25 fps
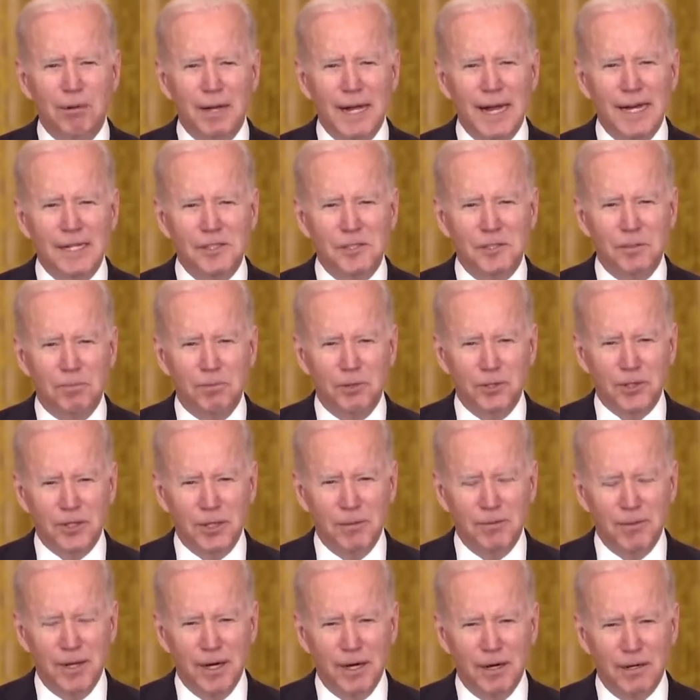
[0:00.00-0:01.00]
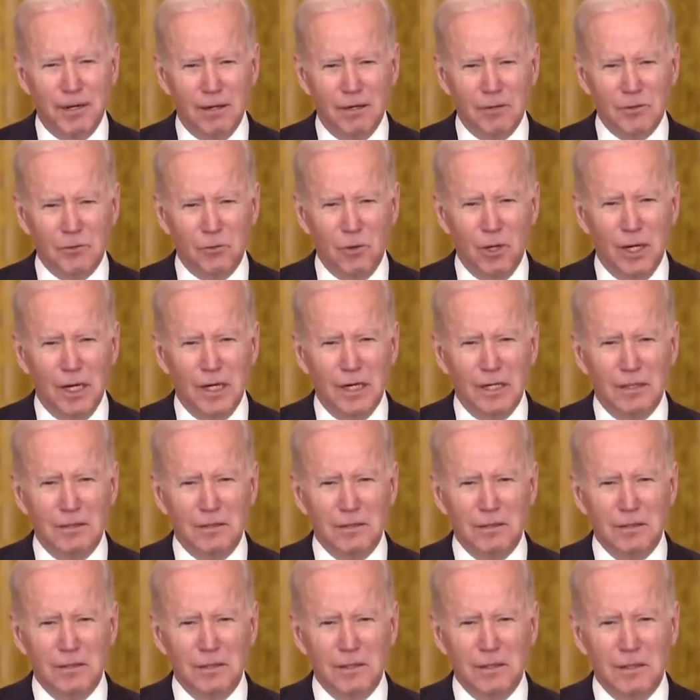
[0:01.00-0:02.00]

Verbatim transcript: plans to put them there as well.